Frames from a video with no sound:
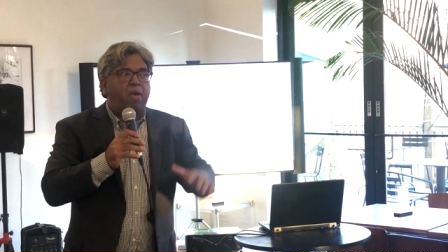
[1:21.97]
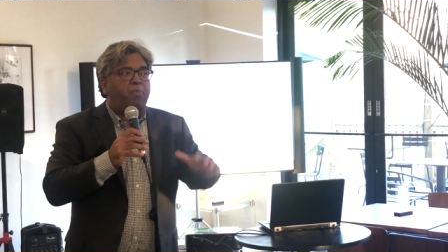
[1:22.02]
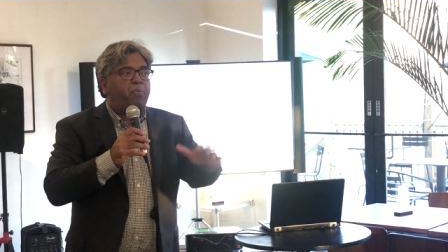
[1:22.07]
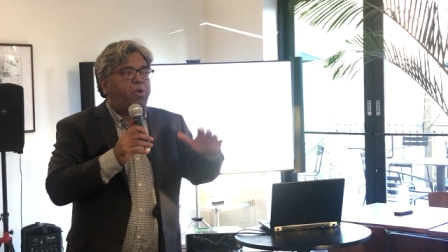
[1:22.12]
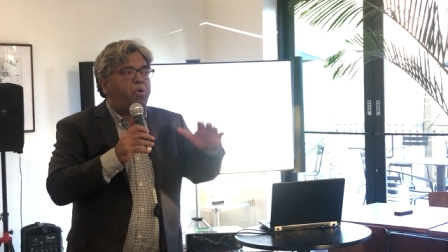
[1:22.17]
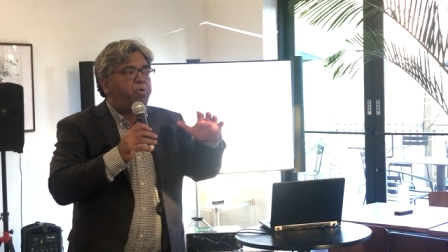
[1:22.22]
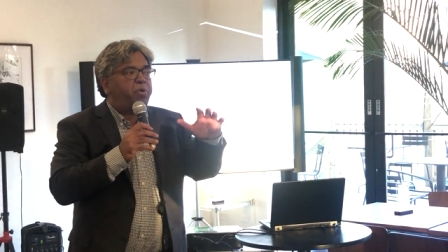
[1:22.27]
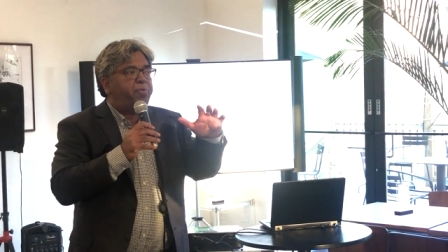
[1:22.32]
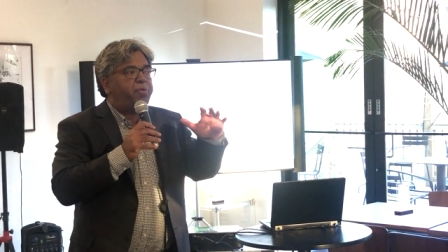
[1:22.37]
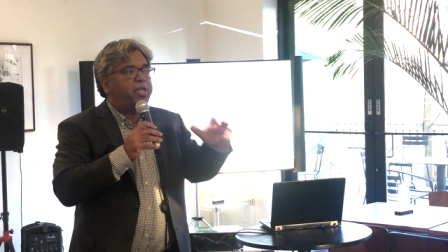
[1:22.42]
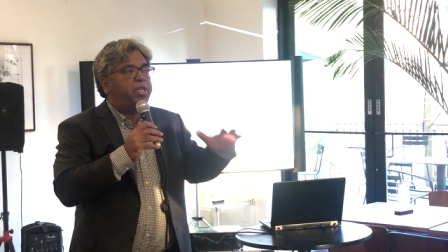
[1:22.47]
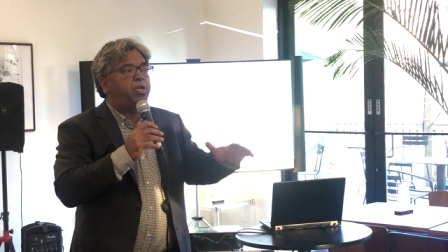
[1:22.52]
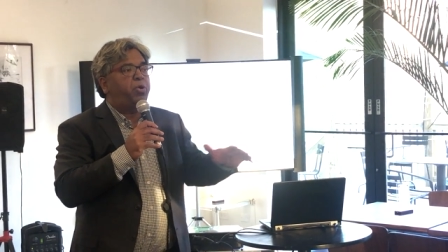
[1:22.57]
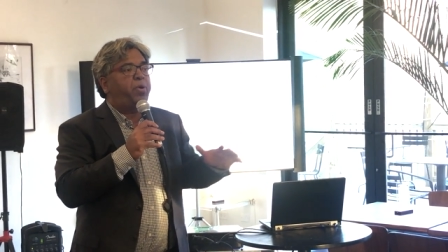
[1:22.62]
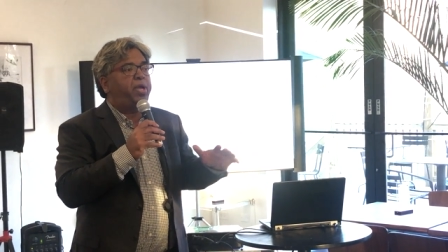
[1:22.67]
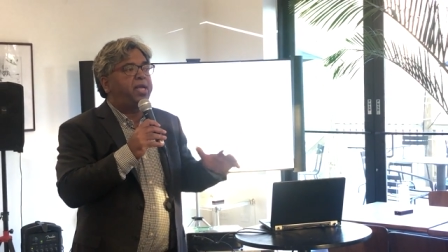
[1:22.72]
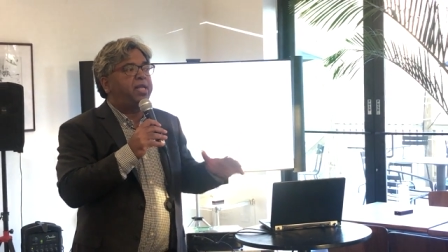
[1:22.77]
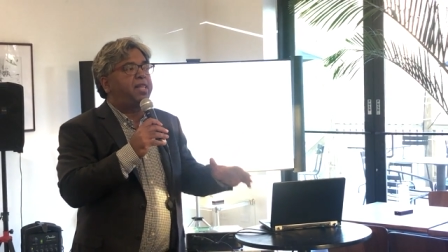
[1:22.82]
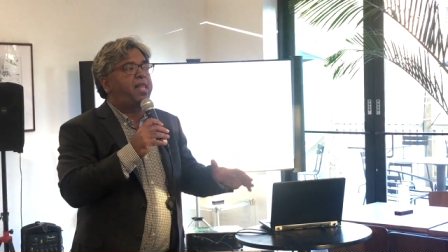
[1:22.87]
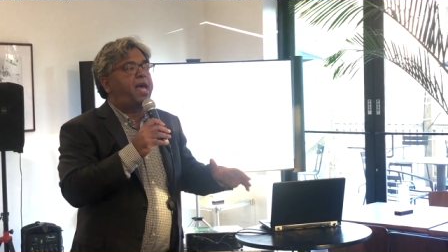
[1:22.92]
But we've been
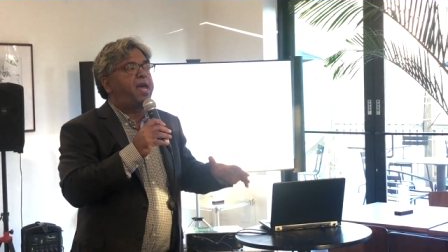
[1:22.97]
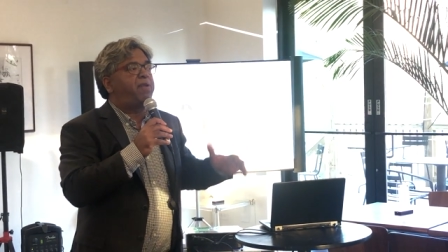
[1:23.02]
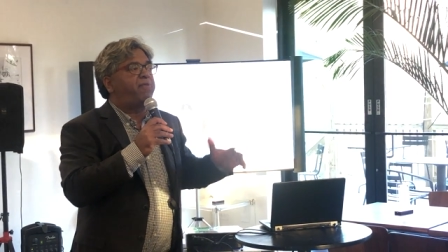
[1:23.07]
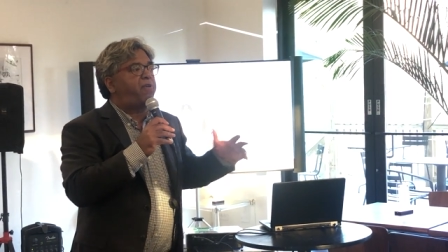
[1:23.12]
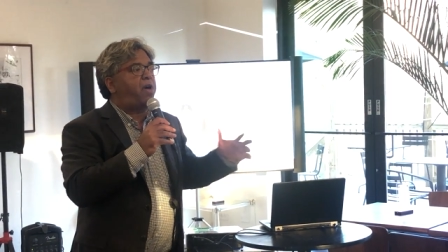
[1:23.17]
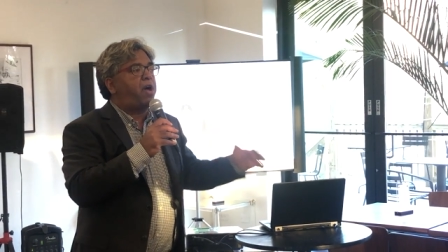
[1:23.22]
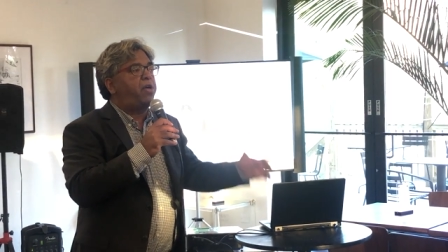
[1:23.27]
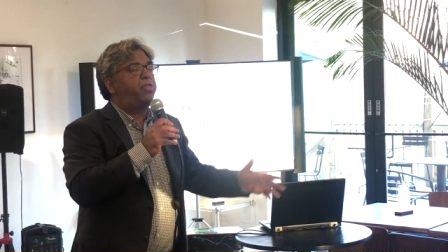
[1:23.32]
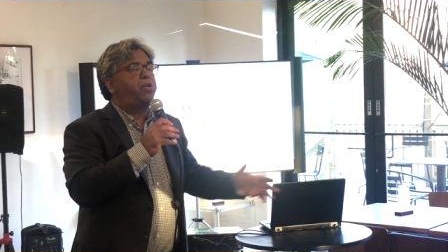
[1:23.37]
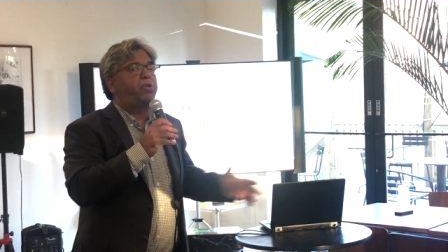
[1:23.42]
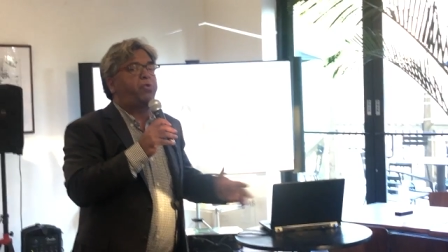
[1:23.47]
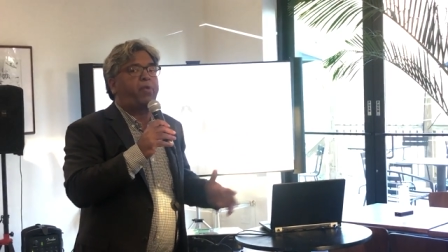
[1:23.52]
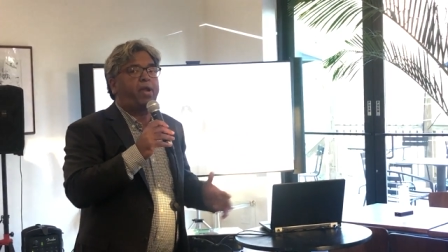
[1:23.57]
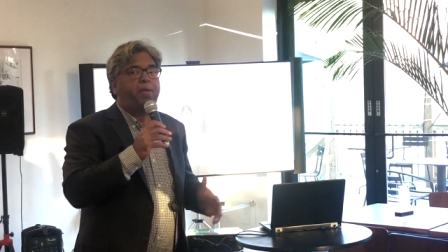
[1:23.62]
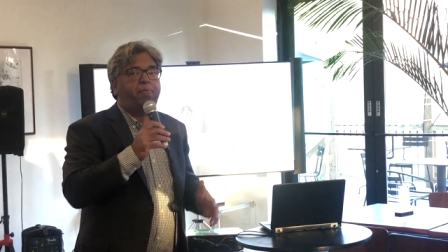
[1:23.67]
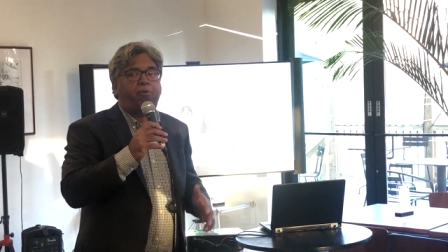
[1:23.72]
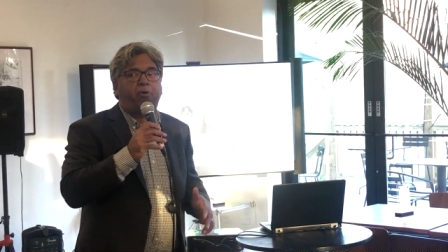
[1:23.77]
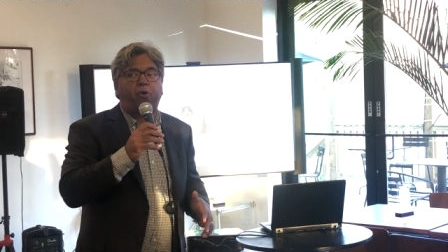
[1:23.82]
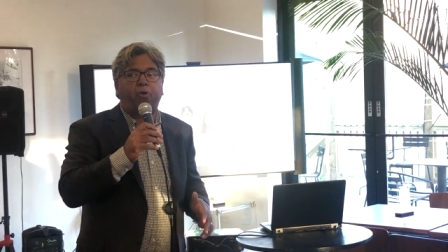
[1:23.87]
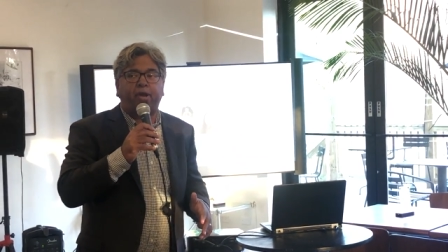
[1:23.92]
doing a lot of other
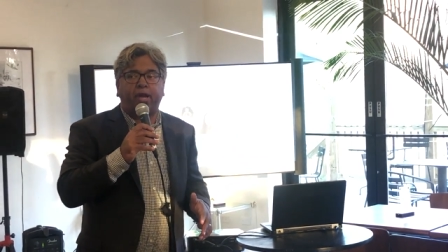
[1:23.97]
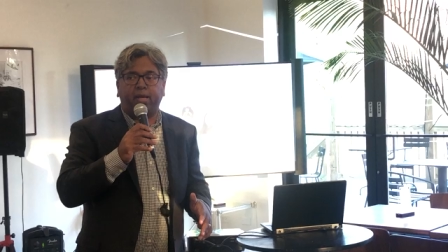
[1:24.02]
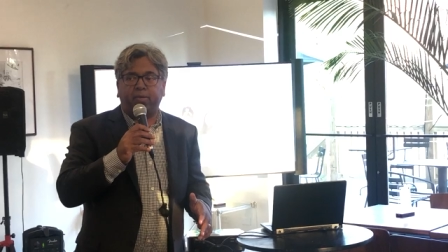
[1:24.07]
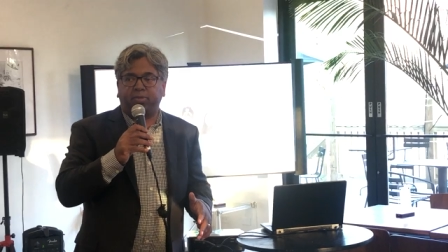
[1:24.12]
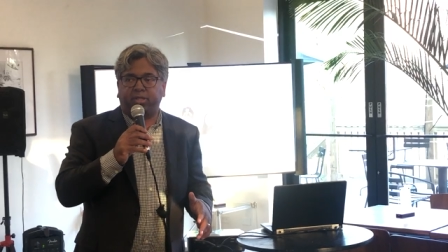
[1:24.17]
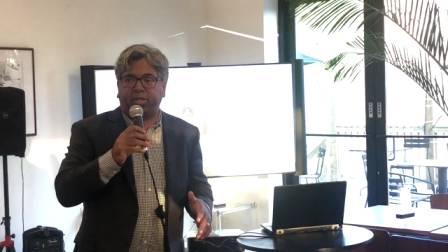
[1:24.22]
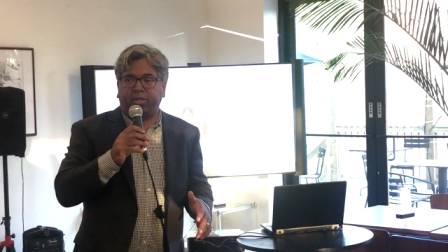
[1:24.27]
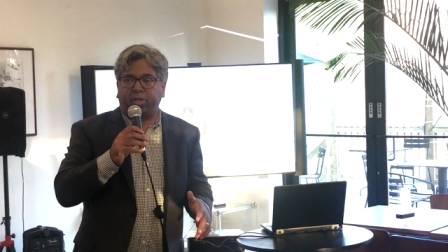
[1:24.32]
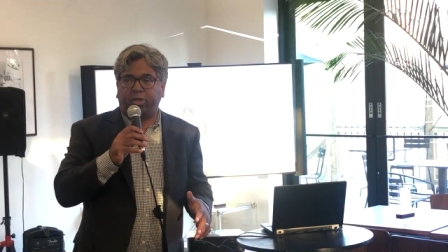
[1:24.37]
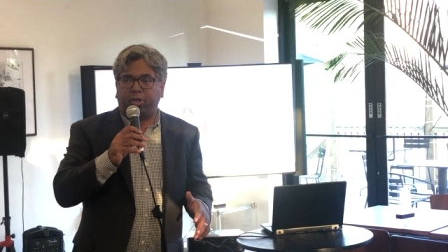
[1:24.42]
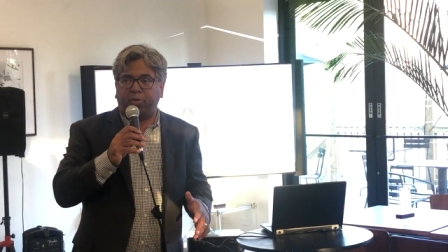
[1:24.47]
great programs in the